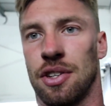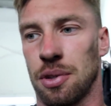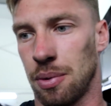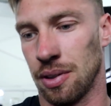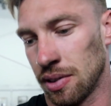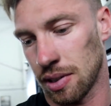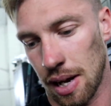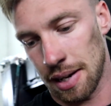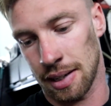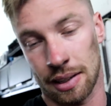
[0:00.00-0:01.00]
the other ones,
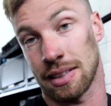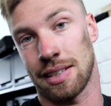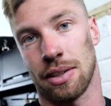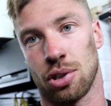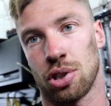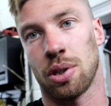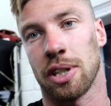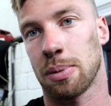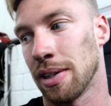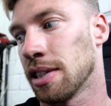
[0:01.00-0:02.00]
like as I said, just too
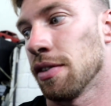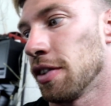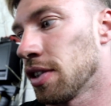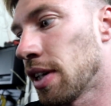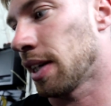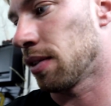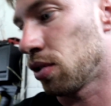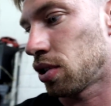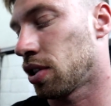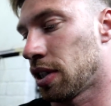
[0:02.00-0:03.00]
expensive for the sake of
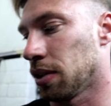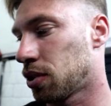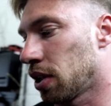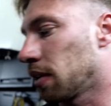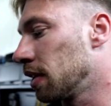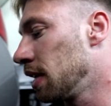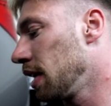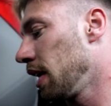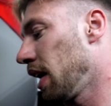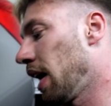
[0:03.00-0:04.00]
just a seal. So
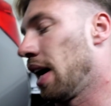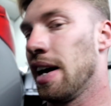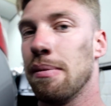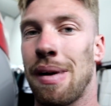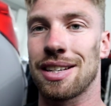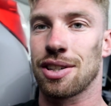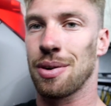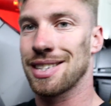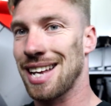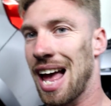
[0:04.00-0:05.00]
Matt's
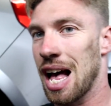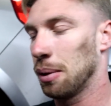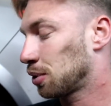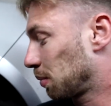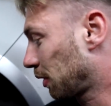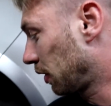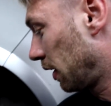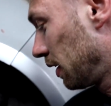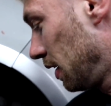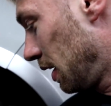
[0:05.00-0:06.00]
agreed to help. So we're
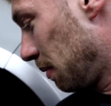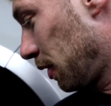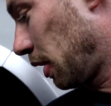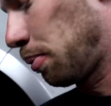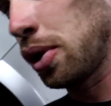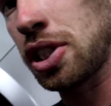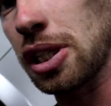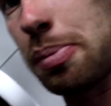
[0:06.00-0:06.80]
gonna push this